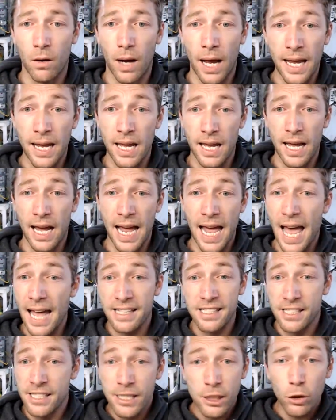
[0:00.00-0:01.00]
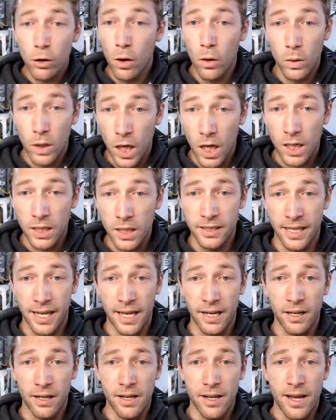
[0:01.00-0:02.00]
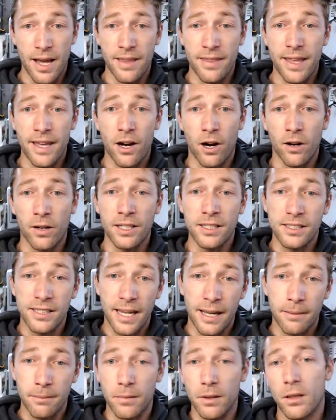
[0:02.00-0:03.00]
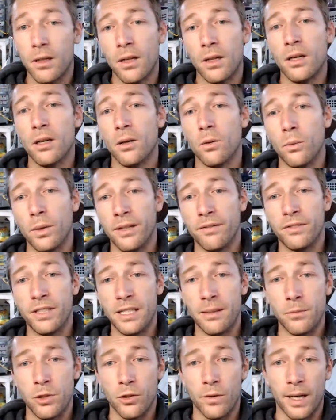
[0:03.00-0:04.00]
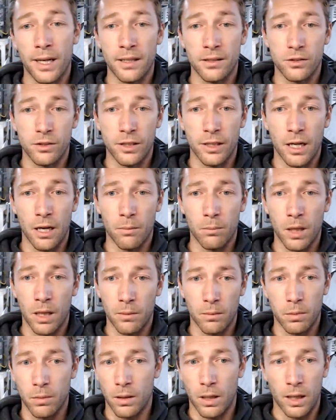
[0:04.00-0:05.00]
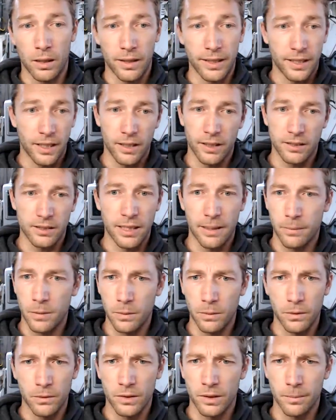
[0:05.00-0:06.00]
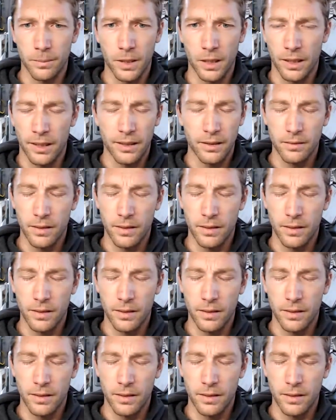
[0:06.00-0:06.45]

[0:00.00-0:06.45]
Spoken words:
I had zero content, and they already said, we've deemed you as, you know, blah, blah, blah, like unacceptable or something.